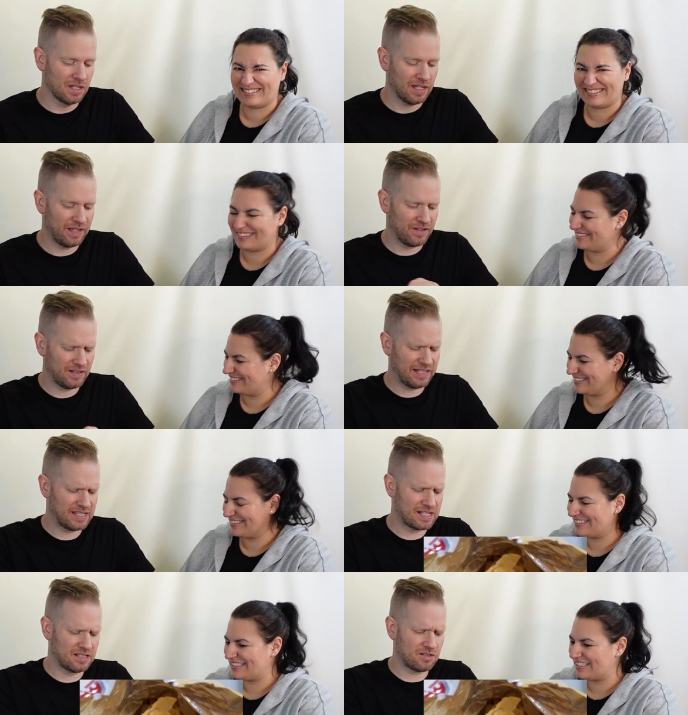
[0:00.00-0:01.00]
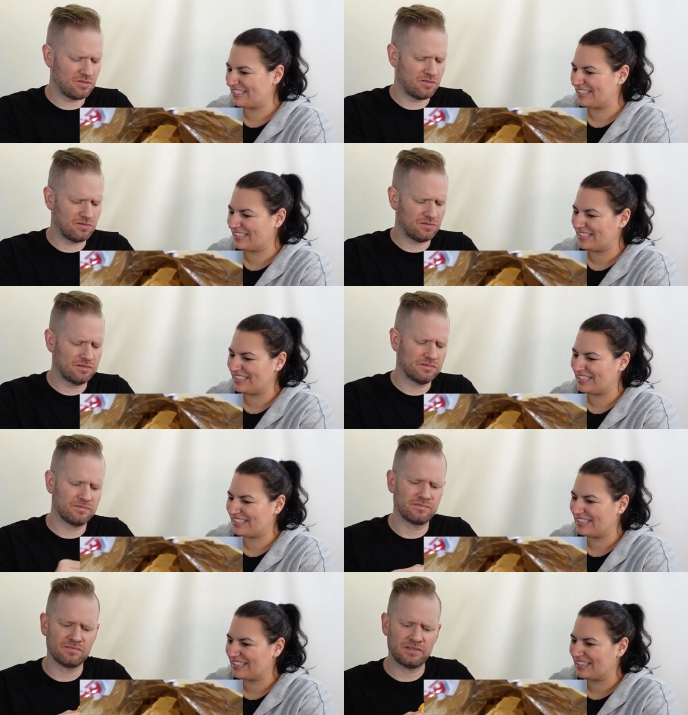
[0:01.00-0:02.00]
Speaker 1: Uh, they're like this little,
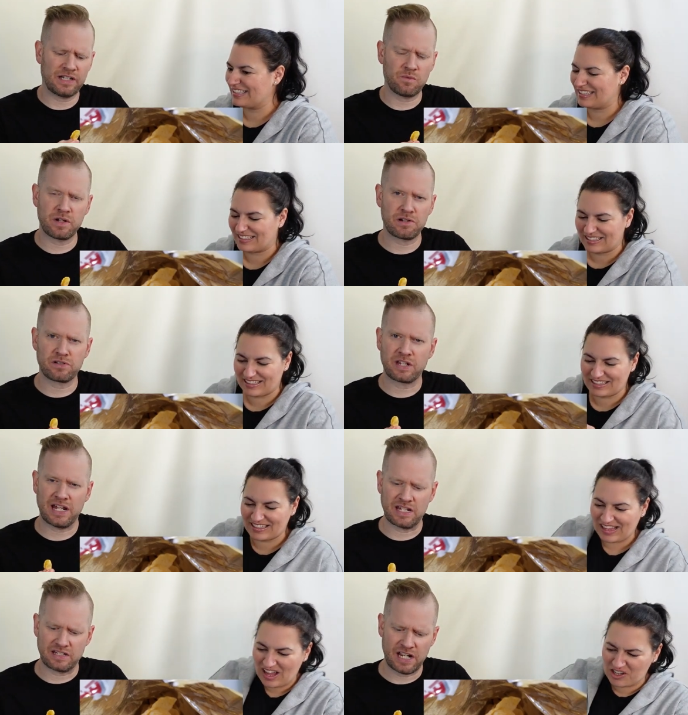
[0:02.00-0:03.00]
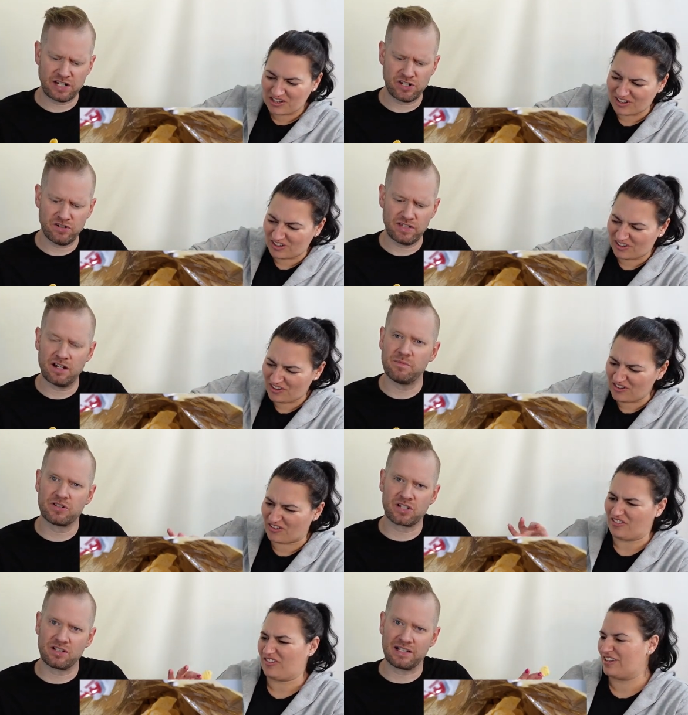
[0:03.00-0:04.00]
like weird kind of texture. They Ooh.
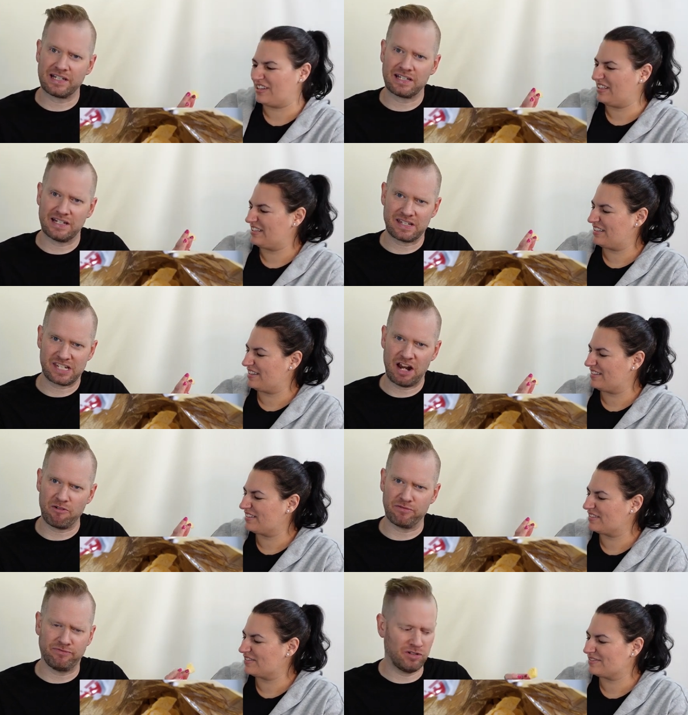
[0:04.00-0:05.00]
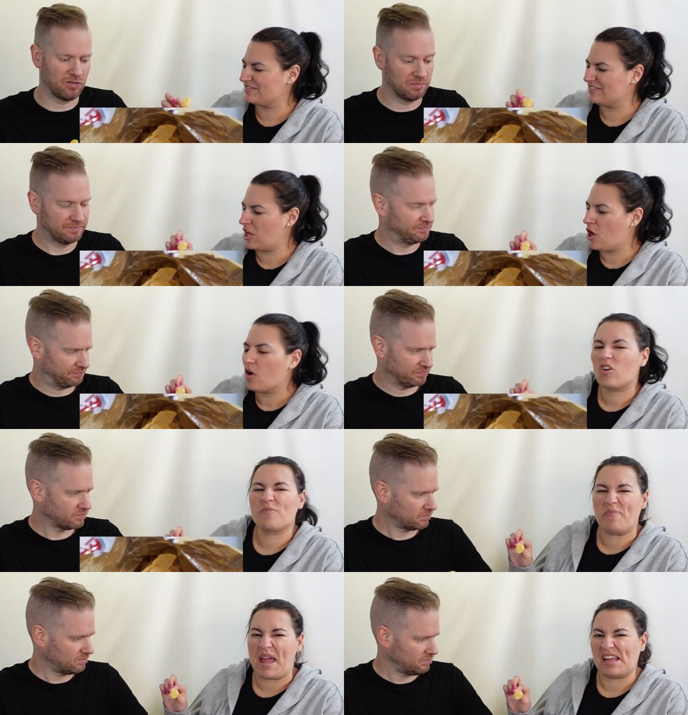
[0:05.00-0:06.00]
almost look like uh, styrofoam.
Speaker 2: Or
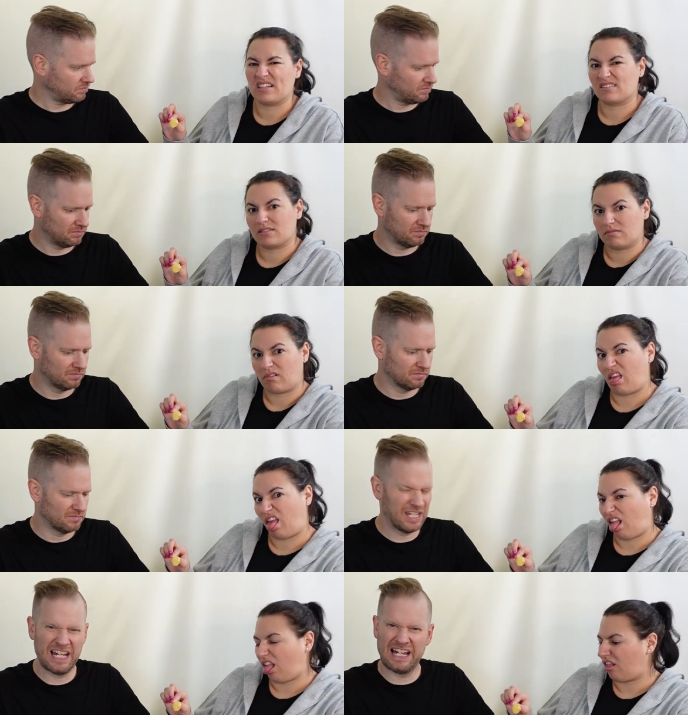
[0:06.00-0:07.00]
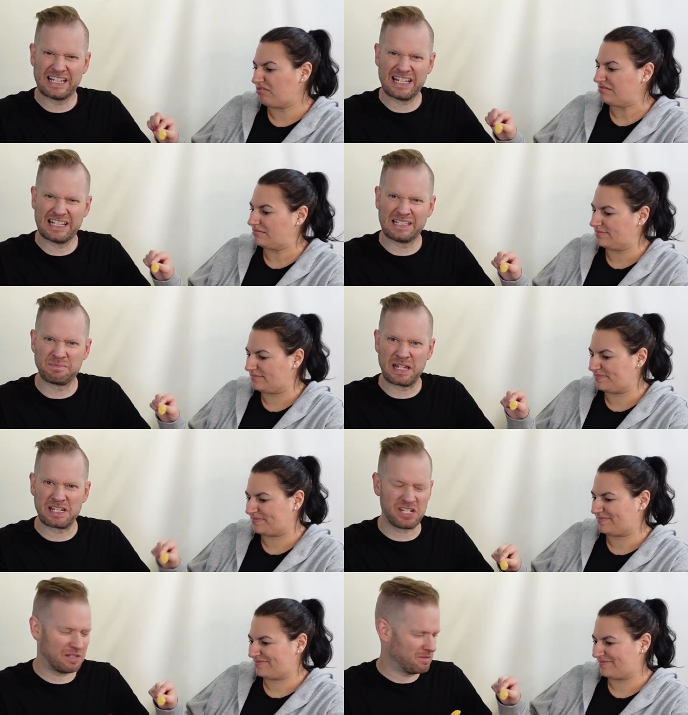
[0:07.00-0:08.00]
baked. Yeah,
Speaker 1: yeah kind of like baked
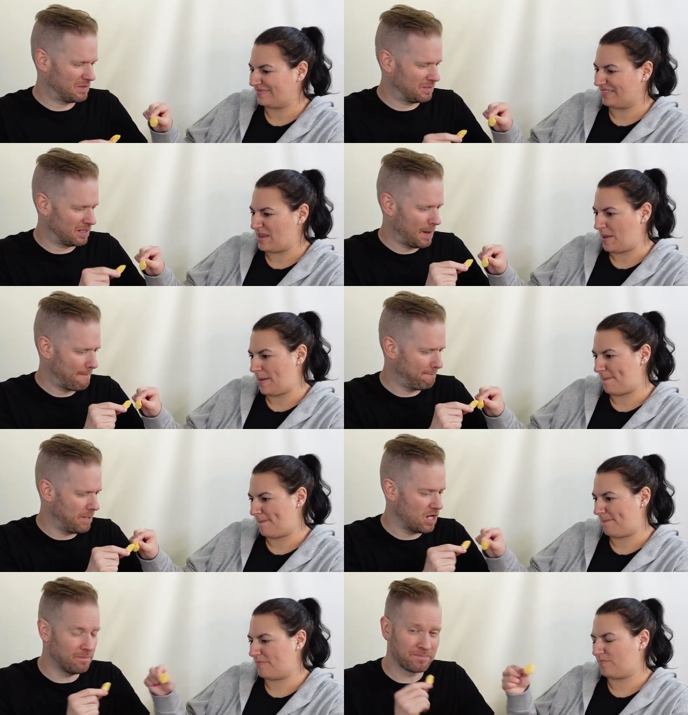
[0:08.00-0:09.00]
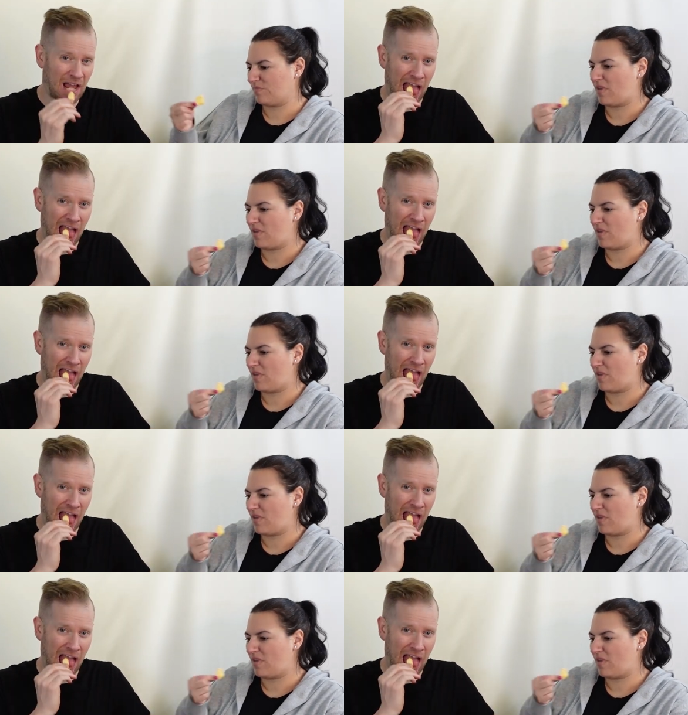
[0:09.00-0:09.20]
chips, maybe. Boop.